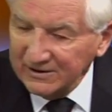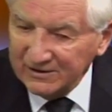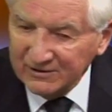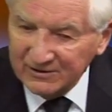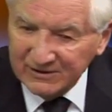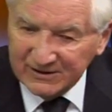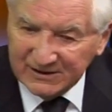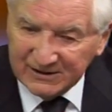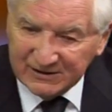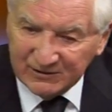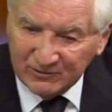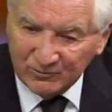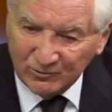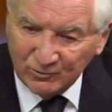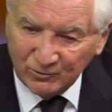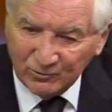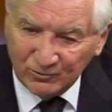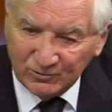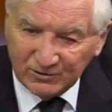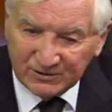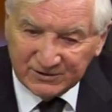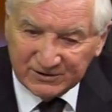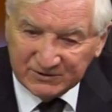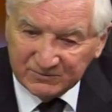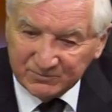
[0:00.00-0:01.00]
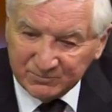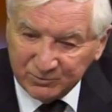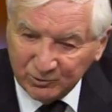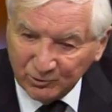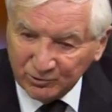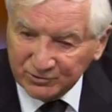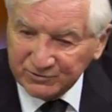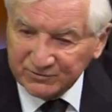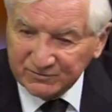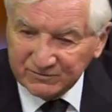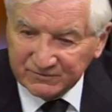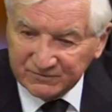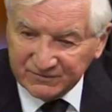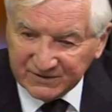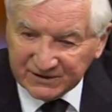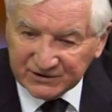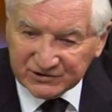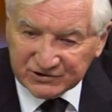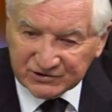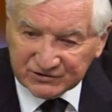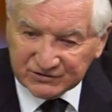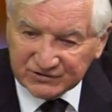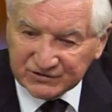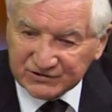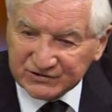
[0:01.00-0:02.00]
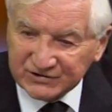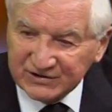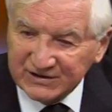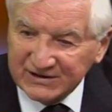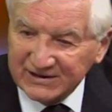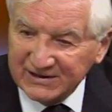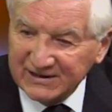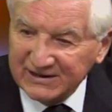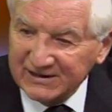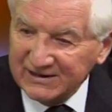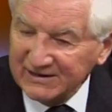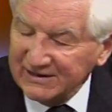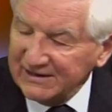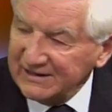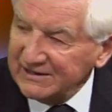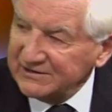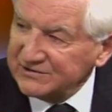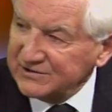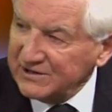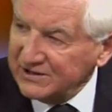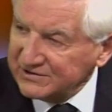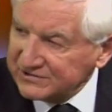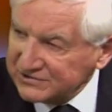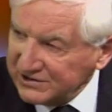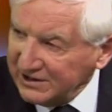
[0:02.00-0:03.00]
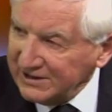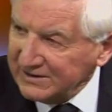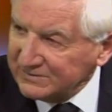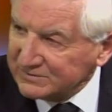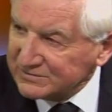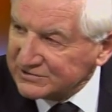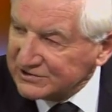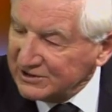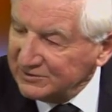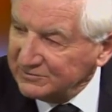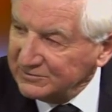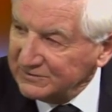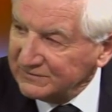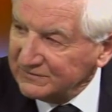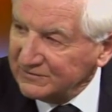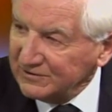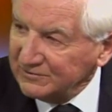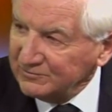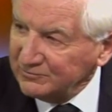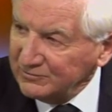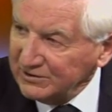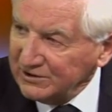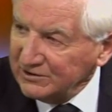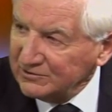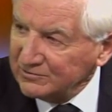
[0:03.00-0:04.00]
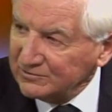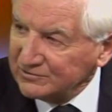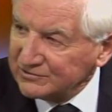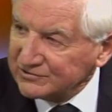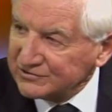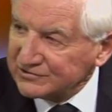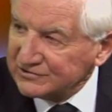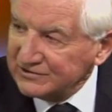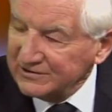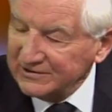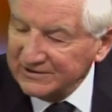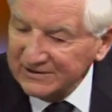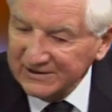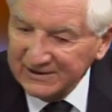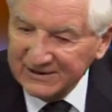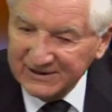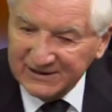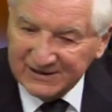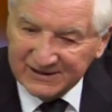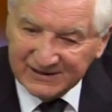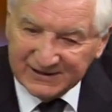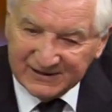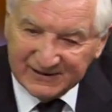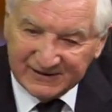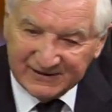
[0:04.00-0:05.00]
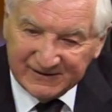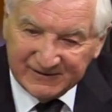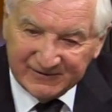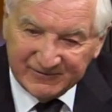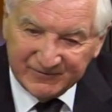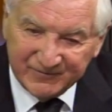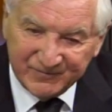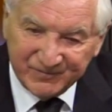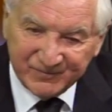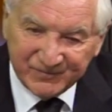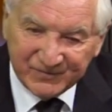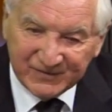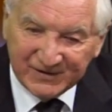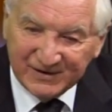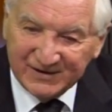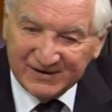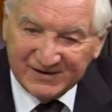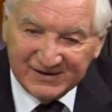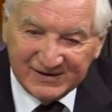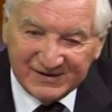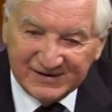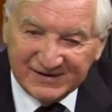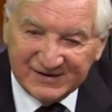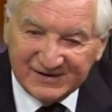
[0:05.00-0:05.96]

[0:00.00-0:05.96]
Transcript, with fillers: uh, all important functions uh, are, are, taped, so uh, we've got records. Um, and